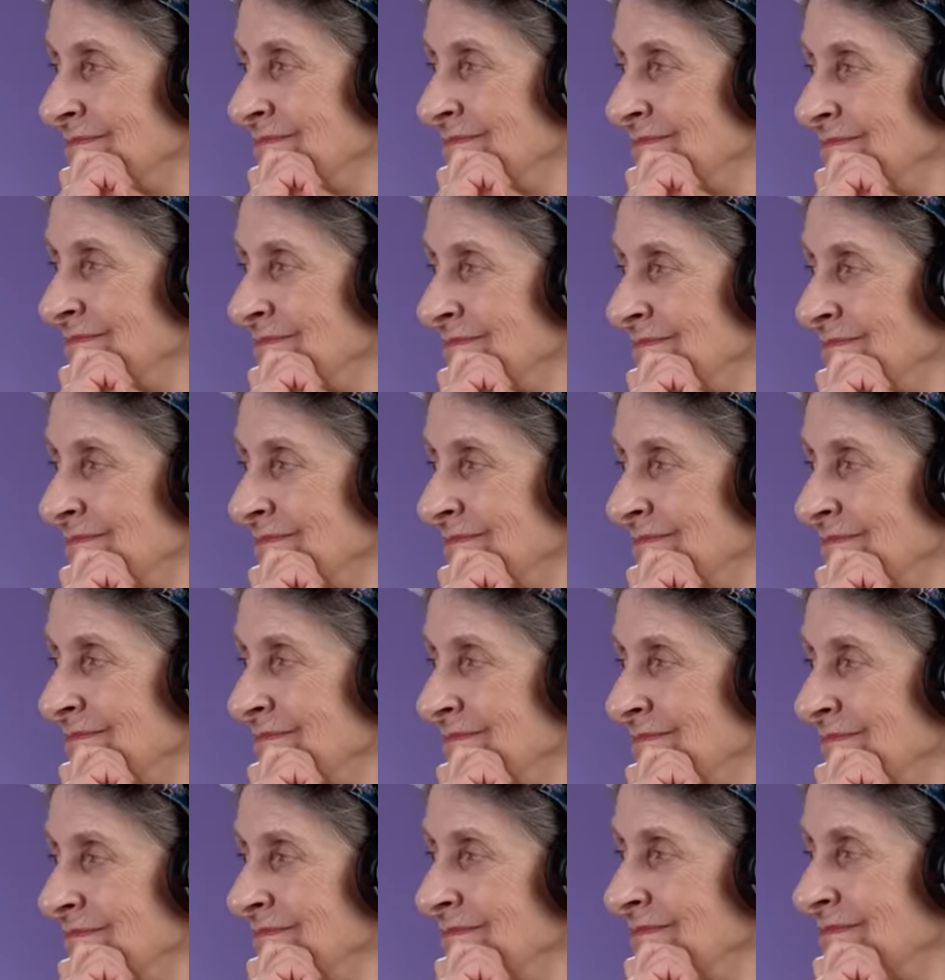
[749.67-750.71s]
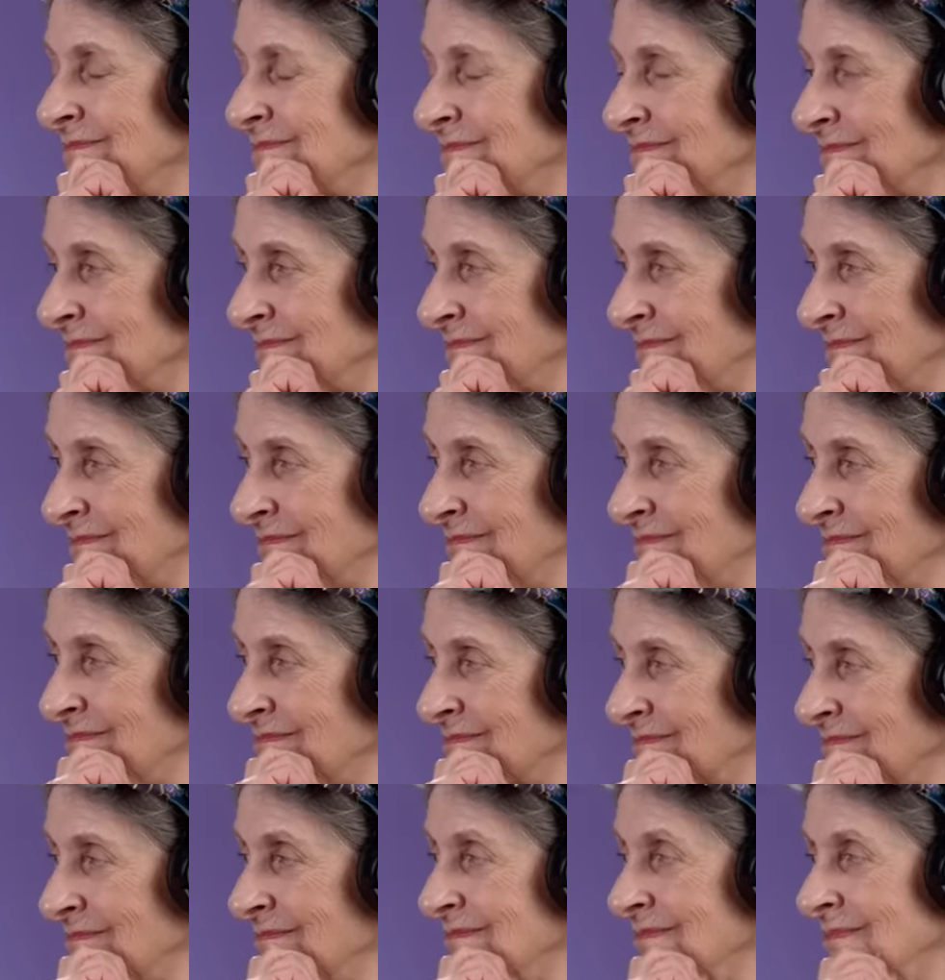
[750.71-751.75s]

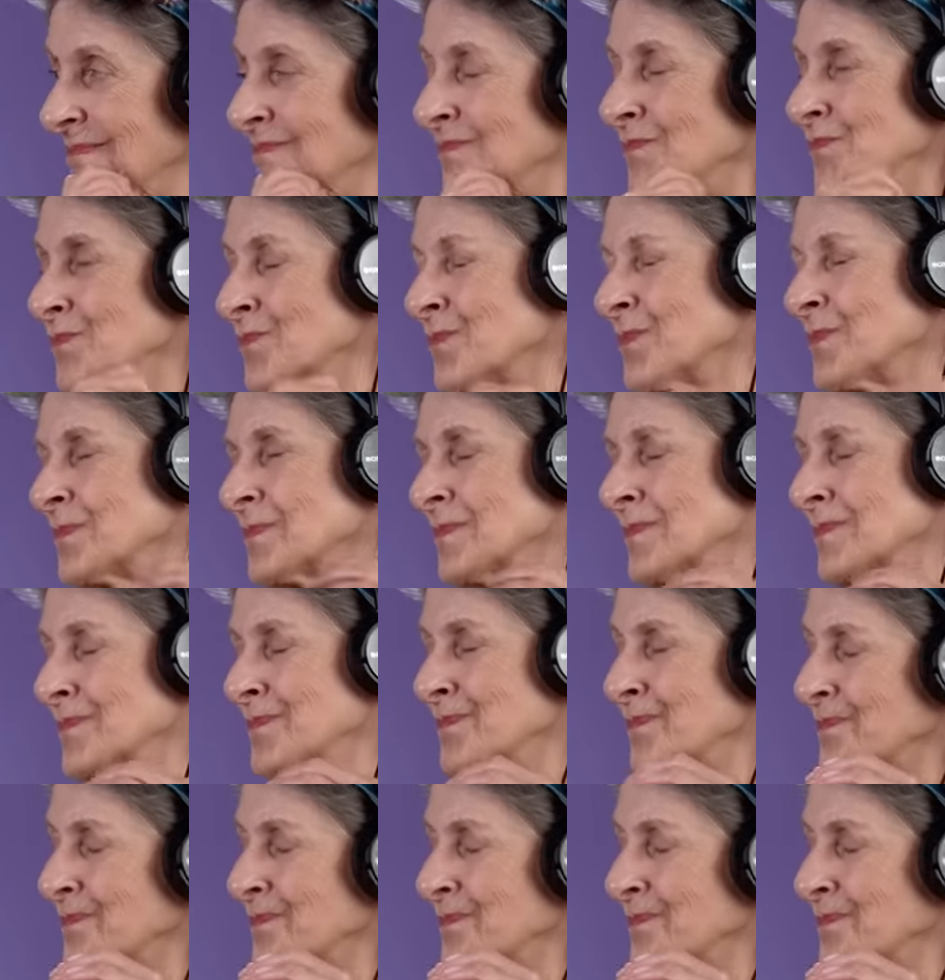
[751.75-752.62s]
This person isn't speaking.